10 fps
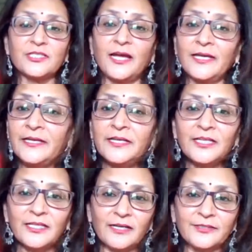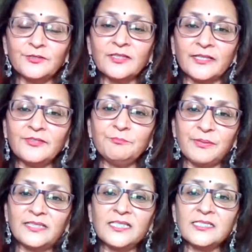I, kind of
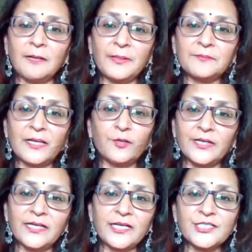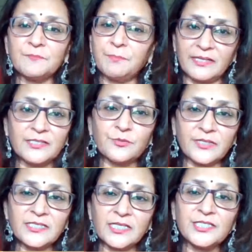bring this up at my
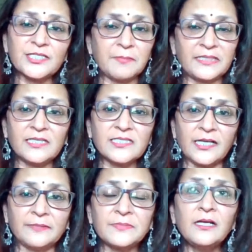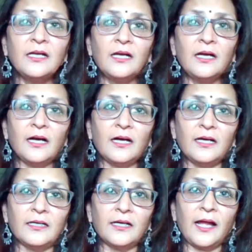orientations many times.
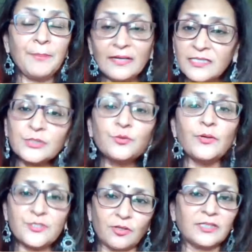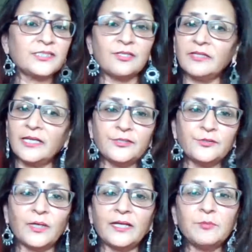Parents know it all. It's not that,
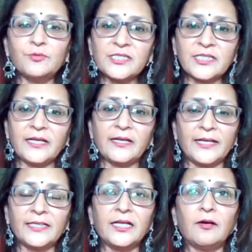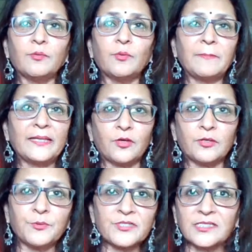what I'm going to say right now or what my thought
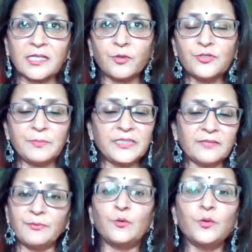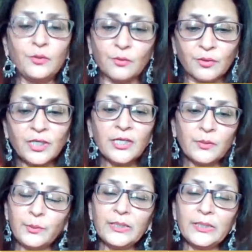process are going to be that we don't know.
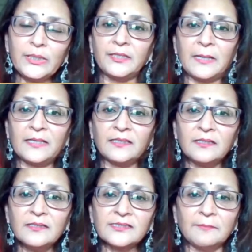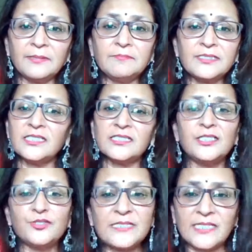We know it. But sometimes it just needs
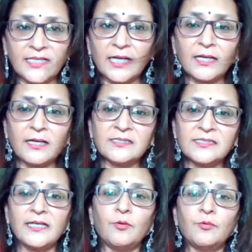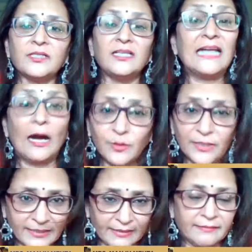to be said out loud
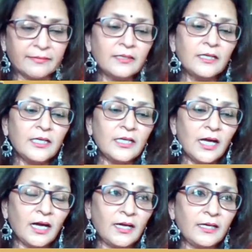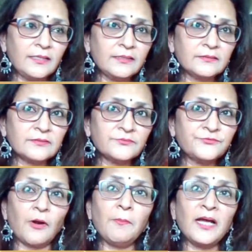again.
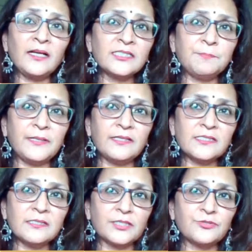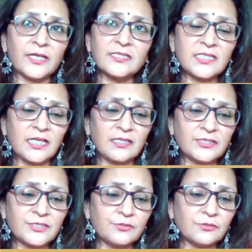From our experience, Imagine, I can say that
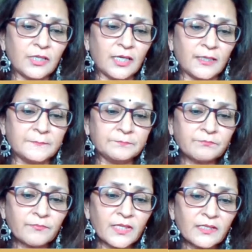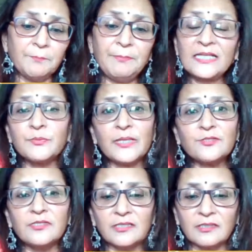the best way to
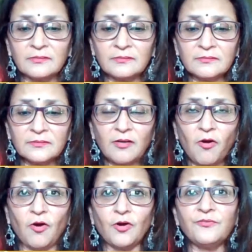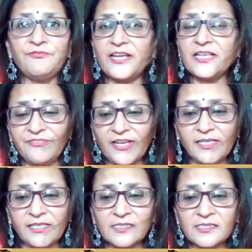learn or to face
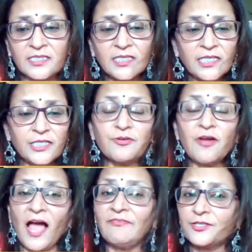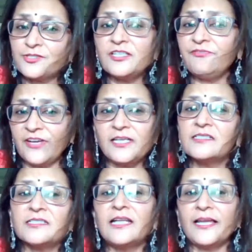failures is to have actually failures
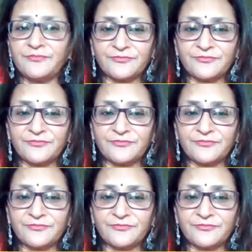in life.